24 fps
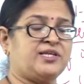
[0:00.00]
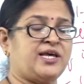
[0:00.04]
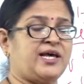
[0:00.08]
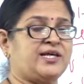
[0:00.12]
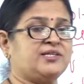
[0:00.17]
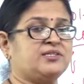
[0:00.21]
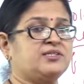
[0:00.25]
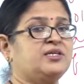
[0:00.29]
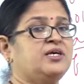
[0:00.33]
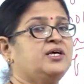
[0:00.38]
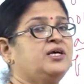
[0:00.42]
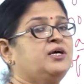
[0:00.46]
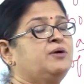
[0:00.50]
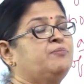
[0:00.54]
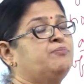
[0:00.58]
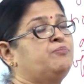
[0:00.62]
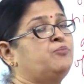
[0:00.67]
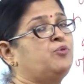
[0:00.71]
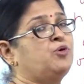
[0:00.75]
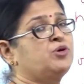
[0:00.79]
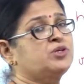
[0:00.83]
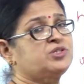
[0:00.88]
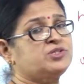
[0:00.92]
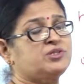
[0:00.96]
as
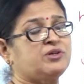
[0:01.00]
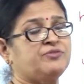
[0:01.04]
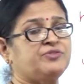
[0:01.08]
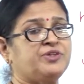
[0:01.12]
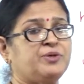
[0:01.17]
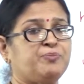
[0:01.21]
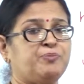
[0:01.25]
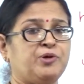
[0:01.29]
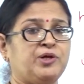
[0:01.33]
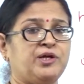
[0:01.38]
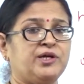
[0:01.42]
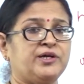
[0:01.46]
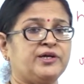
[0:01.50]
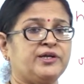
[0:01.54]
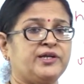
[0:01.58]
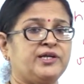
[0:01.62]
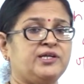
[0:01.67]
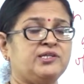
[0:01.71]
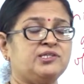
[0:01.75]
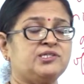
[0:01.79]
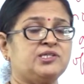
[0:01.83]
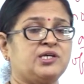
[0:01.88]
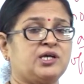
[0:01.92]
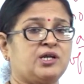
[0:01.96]
most of the pollen
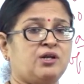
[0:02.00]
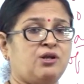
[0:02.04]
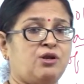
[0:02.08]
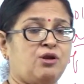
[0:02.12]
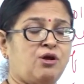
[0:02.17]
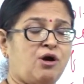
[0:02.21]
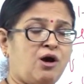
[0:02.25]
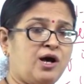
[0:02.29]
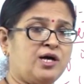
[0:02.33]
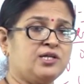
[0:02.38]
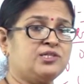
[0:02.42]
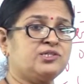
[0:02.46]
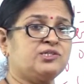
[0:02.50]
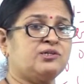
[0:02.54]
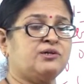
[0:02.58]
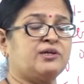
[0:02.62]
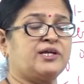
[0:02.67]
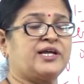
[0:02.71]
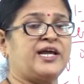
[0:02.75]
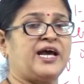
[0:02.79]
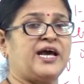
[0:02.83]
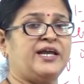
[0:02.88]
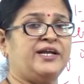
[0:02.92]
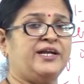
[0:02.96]
grains are lost or
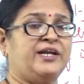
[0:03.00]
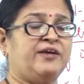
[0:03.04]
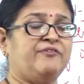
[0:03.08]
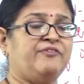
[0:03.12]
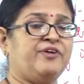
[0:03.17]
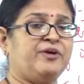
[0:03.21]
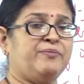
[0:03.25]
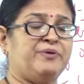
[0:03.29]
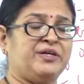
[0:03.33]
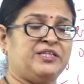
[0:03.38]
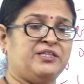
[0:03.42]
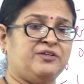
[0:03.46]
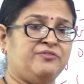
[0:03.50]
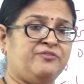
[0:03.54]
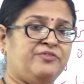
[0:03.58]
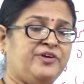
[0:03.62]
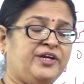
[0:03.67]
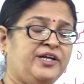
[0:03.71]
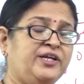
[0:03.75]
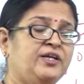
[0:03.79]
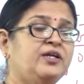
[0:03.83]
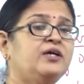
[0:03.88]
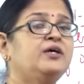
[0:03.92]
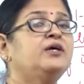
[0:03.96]
carried away by the
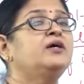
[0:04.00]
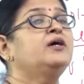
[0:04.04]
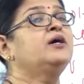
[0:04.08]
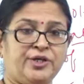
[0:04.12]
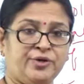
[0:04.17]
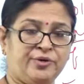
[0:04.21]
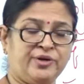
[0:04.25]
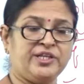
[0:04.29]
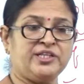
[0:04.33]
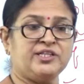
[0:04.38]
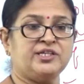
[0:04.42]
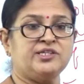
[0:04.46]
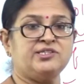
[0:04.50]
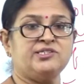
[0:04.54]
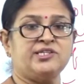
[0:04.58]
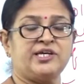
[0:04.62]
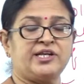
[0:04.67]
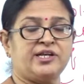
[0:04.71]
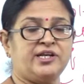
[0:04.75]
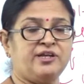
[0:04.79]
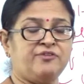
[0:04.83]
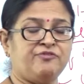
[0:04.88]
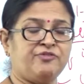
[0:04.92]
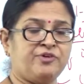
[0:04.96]
wind during their
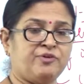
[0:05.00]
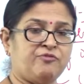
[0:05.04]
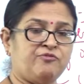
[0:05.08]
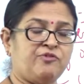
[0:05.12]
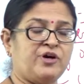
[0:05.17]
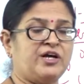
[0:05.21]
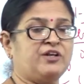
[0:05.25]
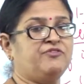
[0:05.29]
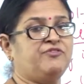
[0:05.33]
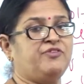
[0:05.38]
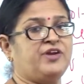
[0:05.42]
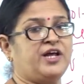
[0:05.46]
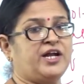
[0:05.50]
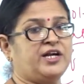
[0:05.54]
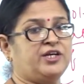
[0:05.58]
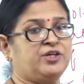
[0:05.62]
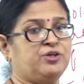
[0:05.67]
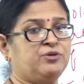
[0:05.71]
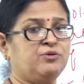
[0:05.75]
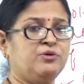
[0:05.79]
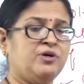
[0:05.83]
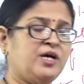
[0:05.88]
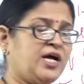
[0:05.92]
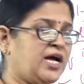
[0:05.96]
journey from one flower
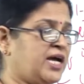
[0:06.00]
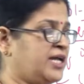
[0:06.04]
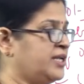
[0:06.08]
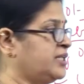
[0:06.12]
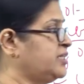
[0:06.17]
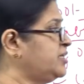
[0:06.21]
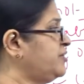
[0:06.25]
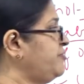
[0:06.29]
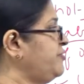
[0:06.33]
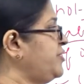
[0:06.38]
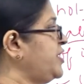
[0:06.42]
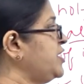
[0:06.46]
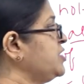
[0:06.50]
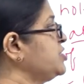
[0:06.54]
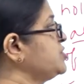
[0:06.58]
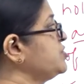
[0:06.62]
to another flower.